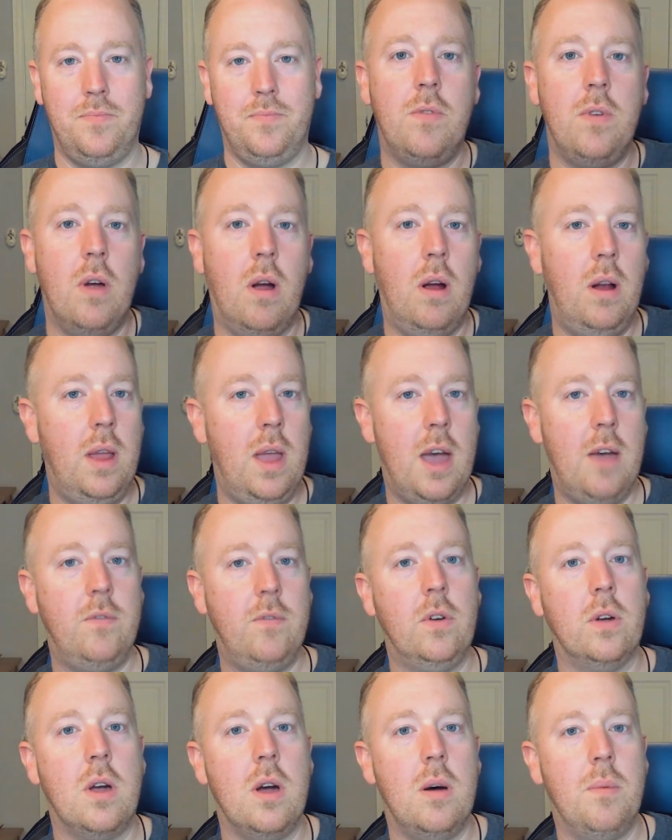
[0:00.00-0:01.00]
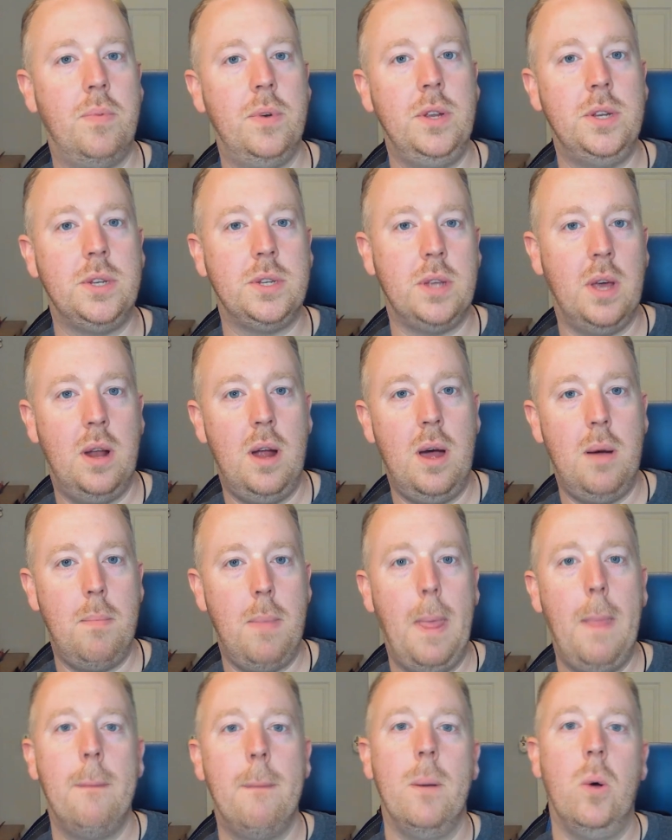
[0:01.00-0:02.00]
Now, if you already have your company set
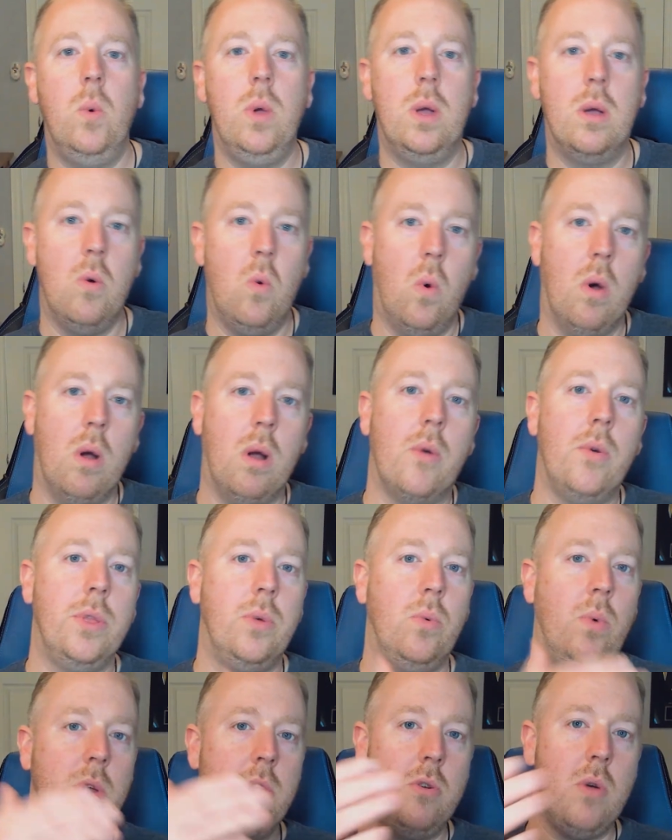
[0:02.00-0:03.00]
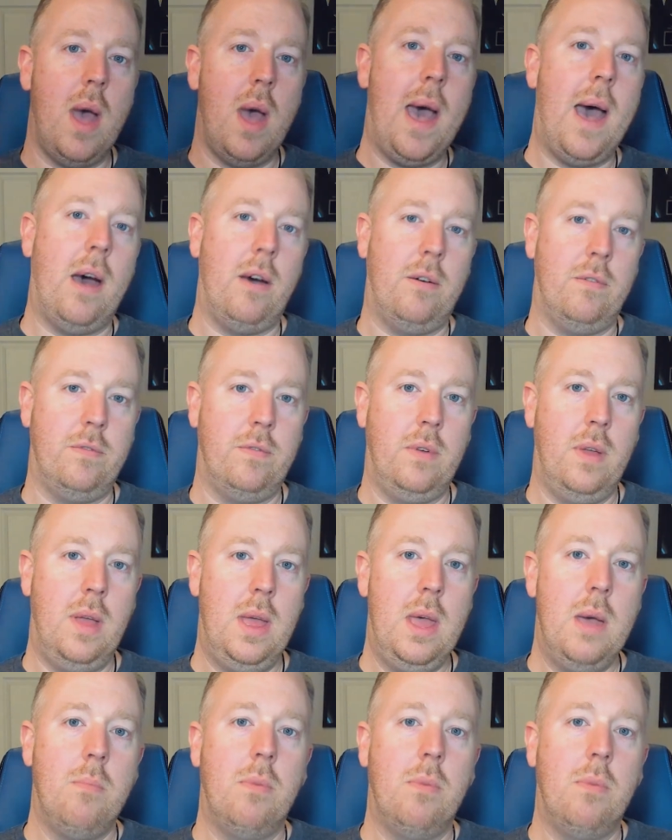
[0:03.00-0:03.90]
up, we can work with what you have.